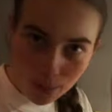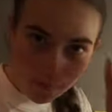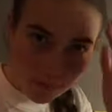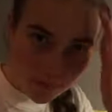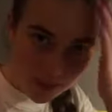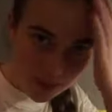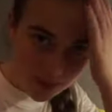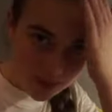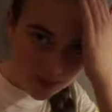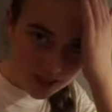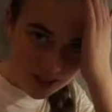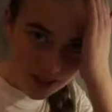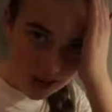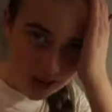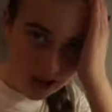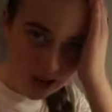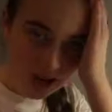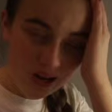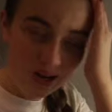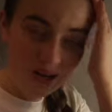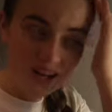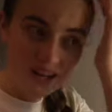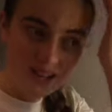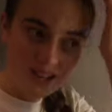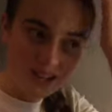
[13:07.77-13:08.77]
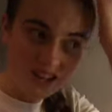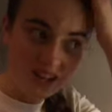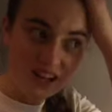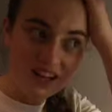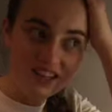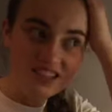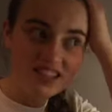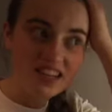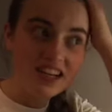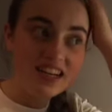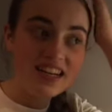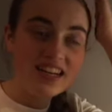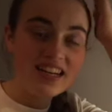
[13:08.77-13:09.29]
because it looks
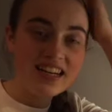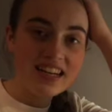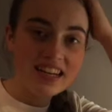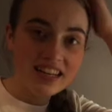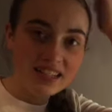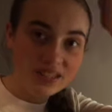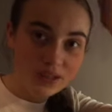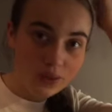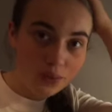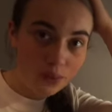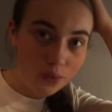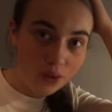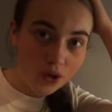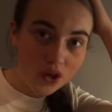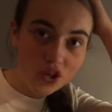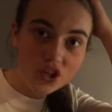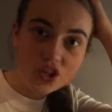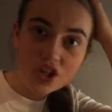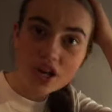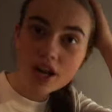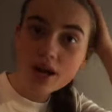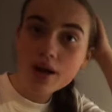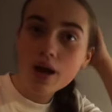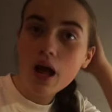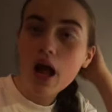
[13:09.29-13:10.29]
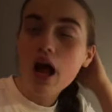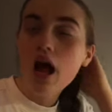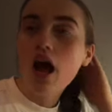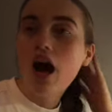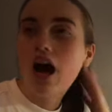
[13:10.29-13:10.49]
dirty. I need to wash it.